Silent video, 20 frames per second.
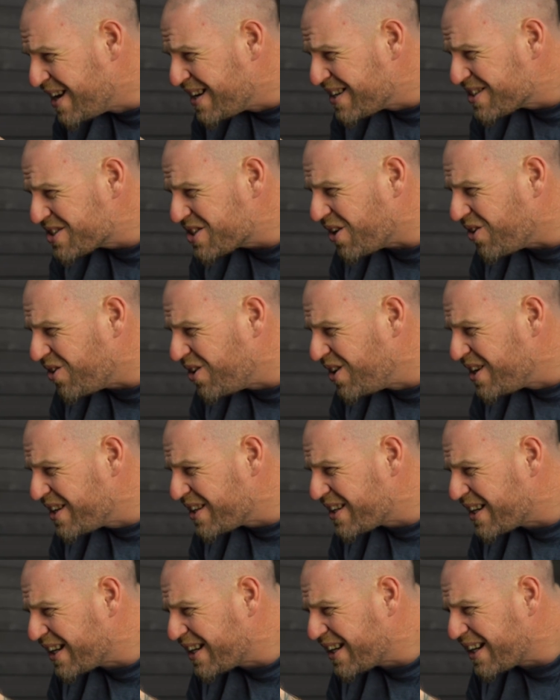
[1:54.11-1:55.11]
So you
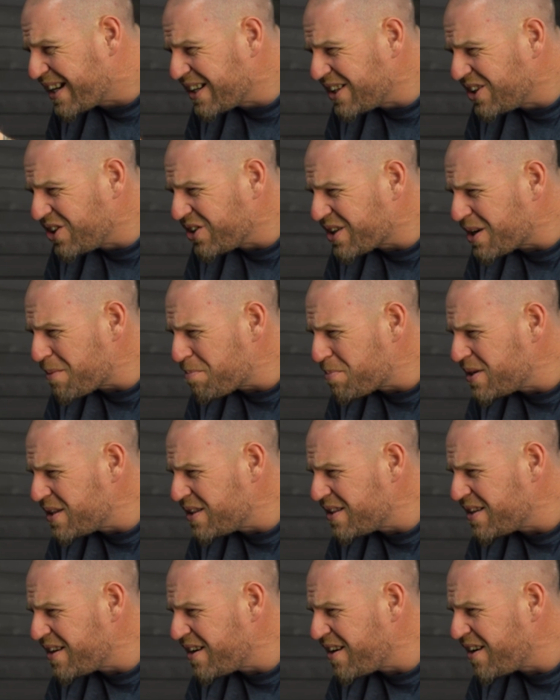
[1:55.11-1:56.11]
can kind of look up in
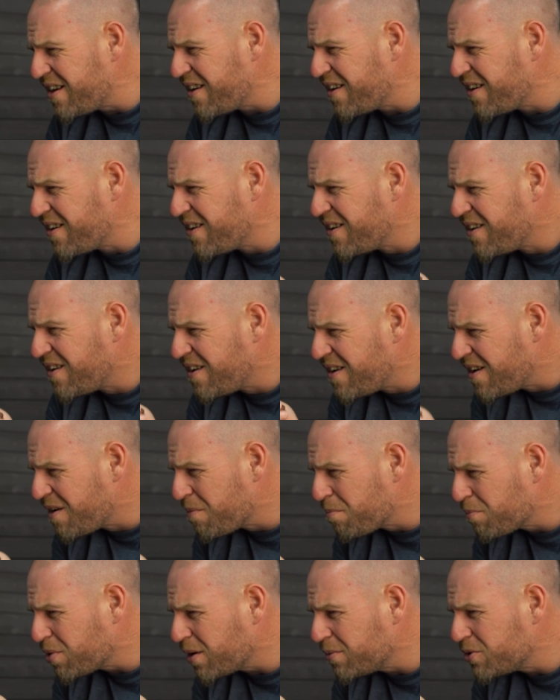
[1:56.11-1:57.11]
there.
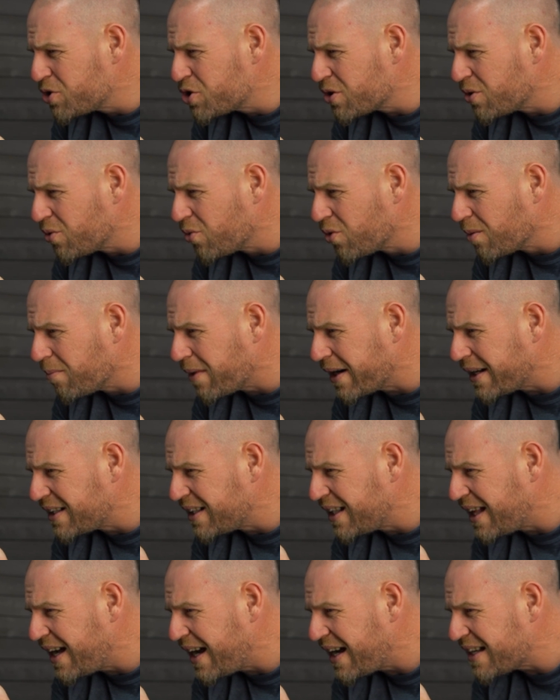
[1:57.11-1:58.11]
Probably should have worn my
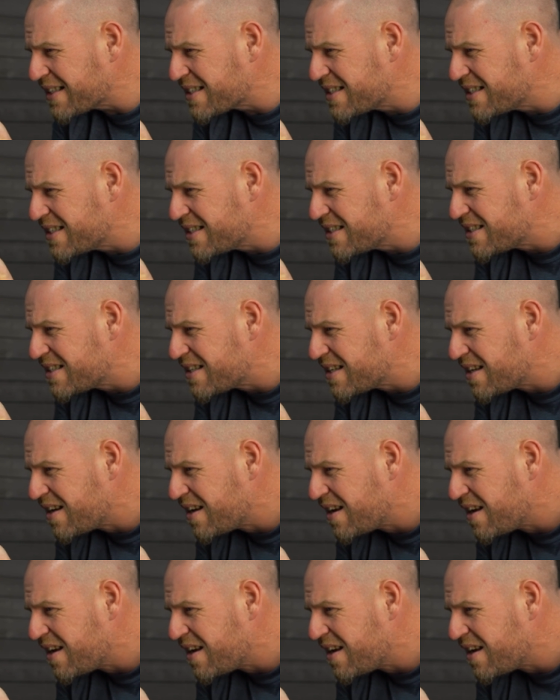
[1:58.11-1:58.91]
glasses.